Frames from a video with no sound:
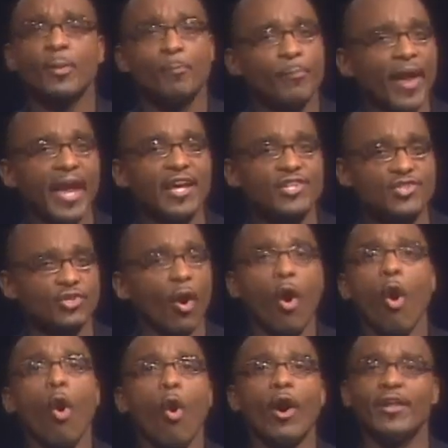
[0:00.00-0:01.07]
based
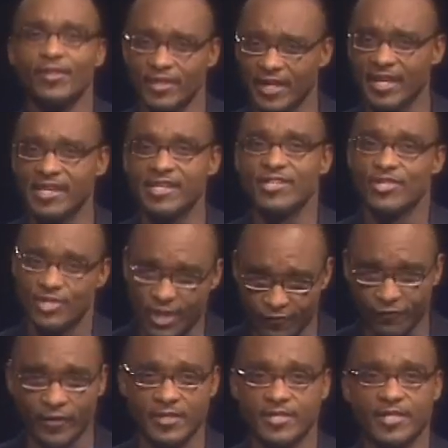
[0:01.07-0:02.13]
on these
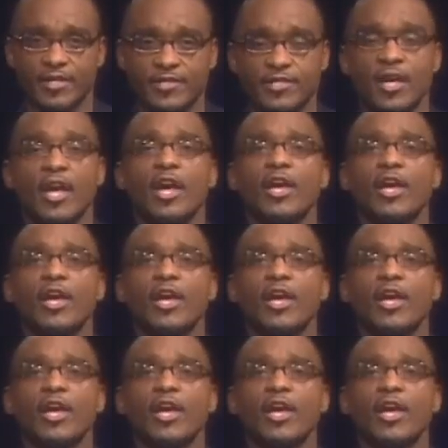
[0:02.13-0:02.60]
differences.